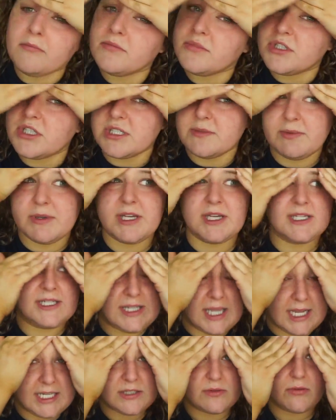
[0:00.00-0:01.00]
just because
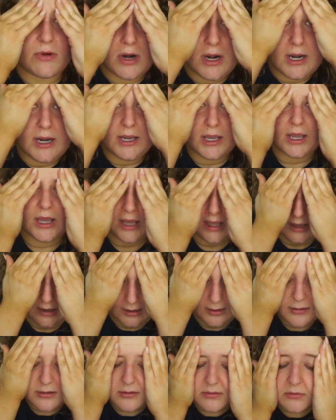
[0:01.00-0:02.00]
that's where I
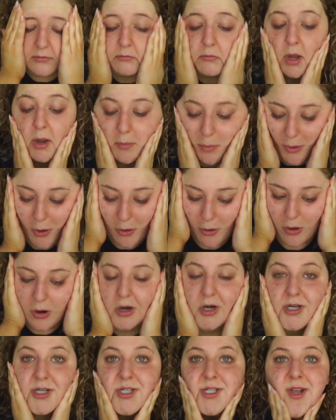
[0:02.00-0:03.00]
get my
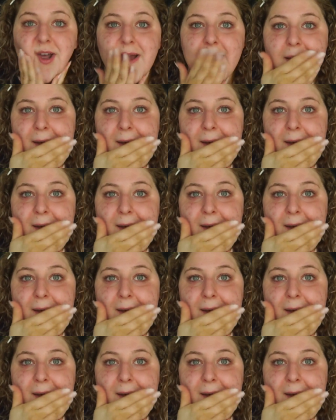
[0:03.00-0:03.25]
pores